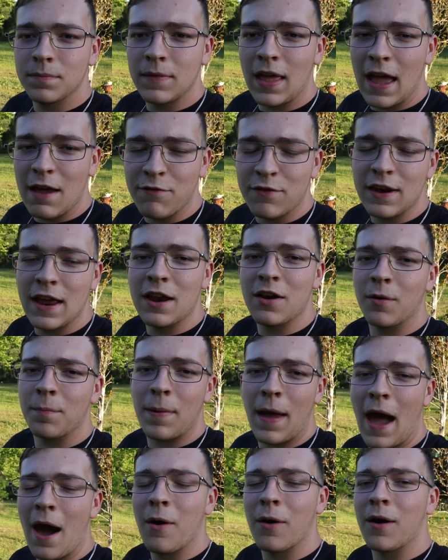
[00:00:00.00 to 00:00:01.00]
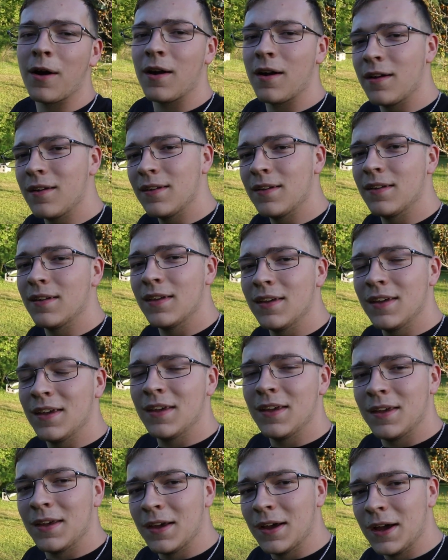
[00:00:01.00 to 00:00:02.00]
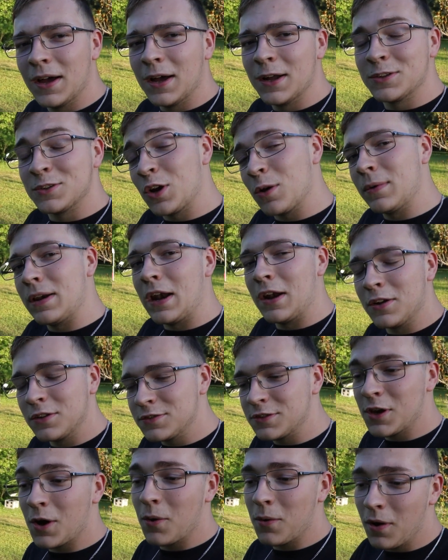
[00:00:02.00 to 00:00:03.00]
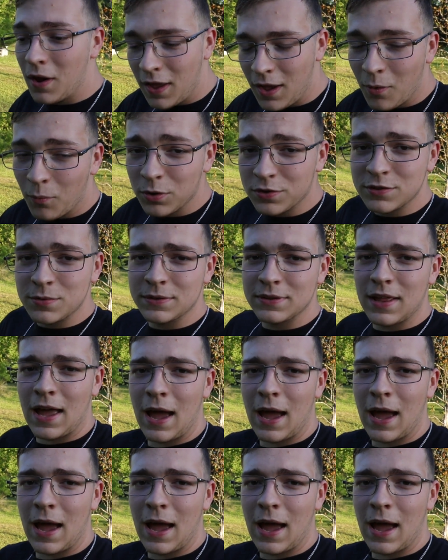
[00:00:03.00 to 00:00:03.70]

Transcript: Avinator Power Terminator. So we'll see what